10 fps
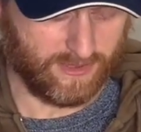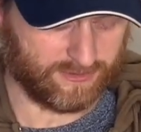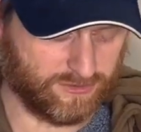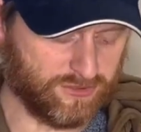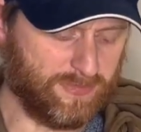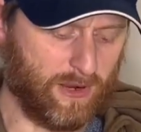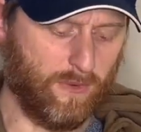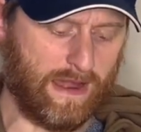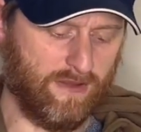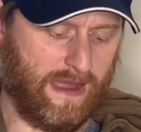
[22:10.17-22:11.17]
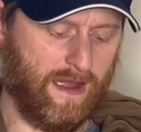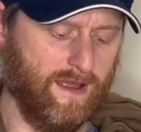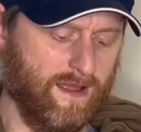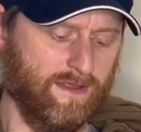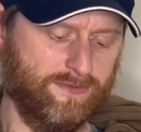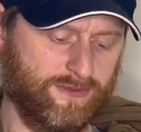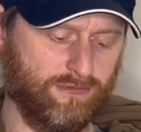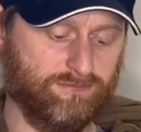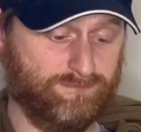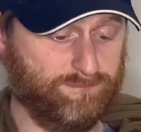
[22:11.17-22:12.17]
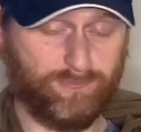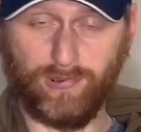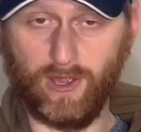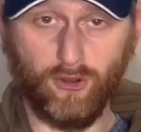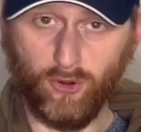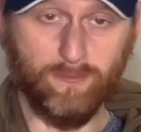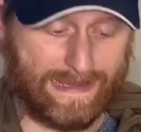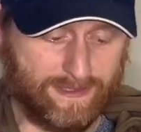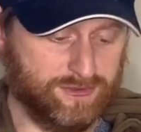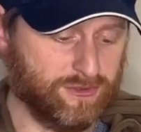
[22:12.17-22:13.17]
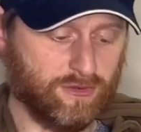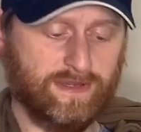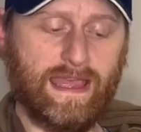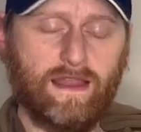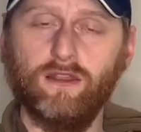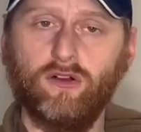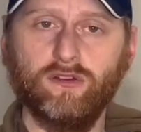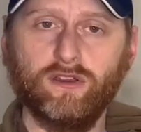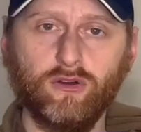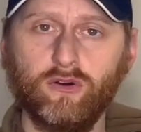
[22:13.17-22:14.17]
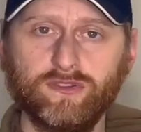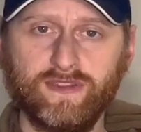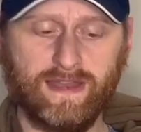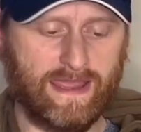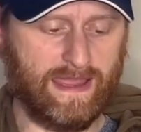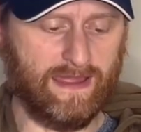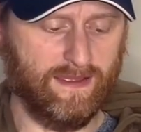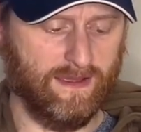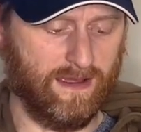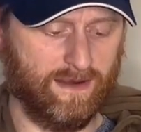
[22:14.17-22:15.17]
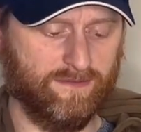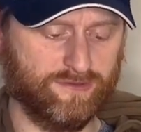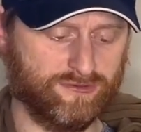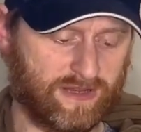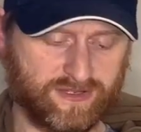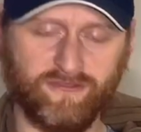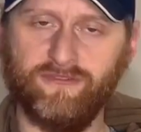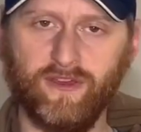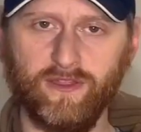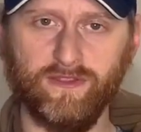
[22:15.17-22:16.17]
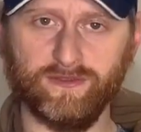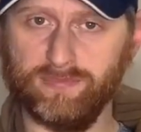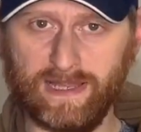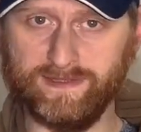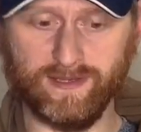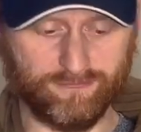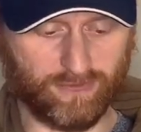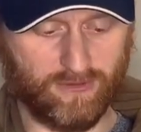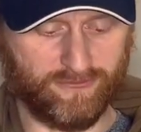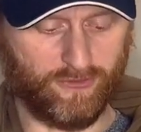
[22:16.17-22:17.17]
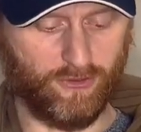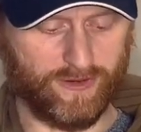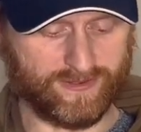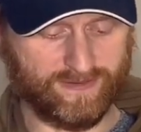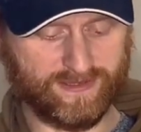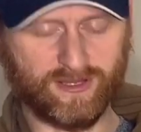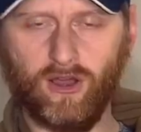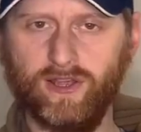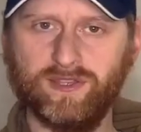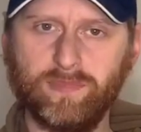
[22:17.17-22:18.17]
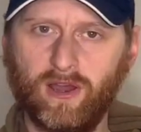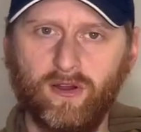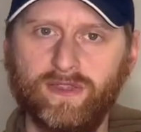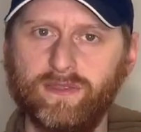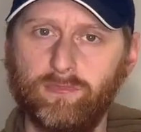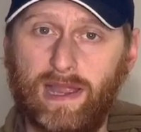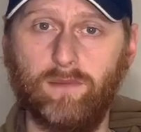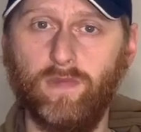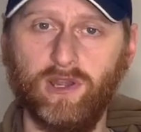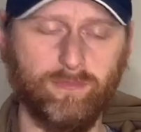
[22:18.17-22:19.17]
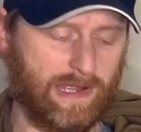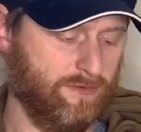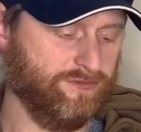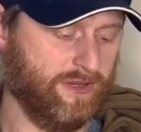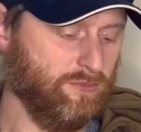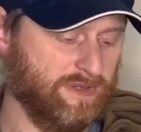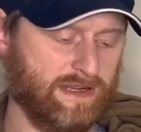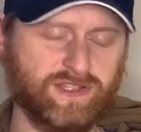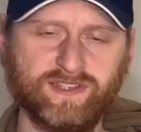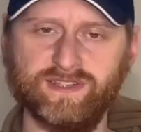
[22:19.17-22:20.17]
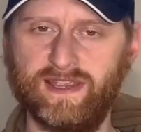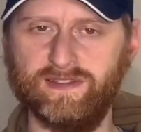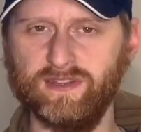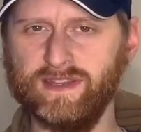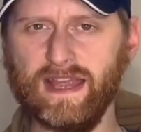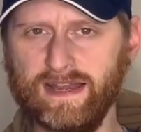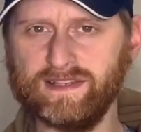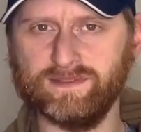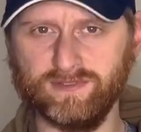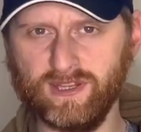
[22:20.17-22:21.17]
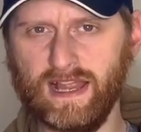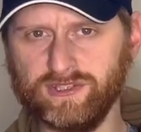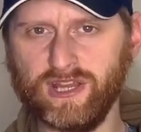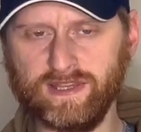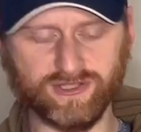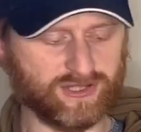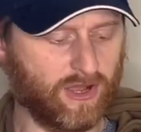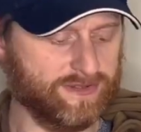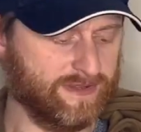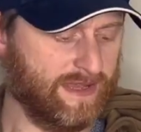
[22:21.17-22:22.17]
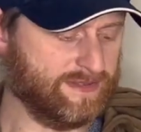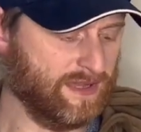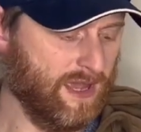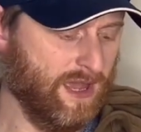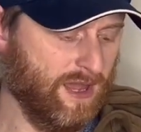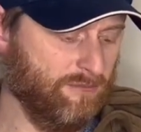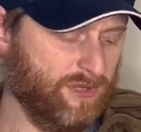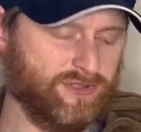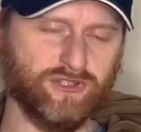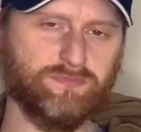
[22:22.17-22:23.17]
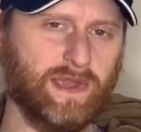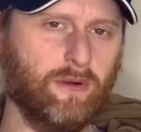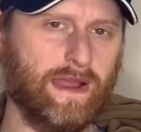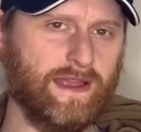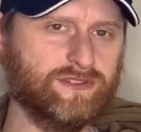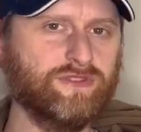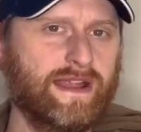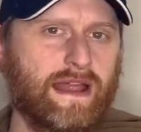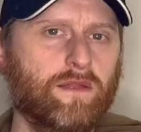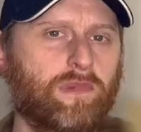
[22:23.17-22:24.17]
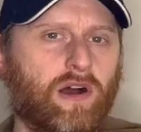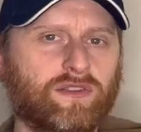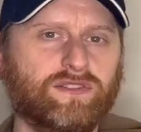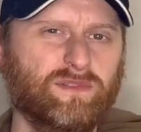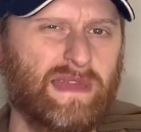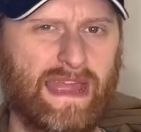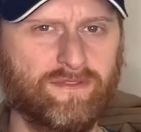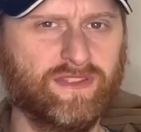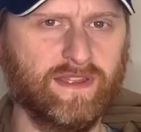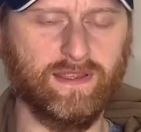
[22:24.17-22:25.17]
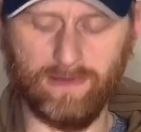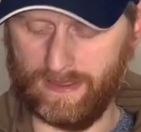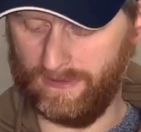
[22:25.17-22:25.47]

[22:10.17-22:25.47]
So just be aware of that. By all means, you could get longer cords in here and stretch it further. There's plenty of room for it, and this hides behind the back molly panel, so you wouldn't actually see it. So you can change the size of this, but just be aware, straight out the box, you may have to think about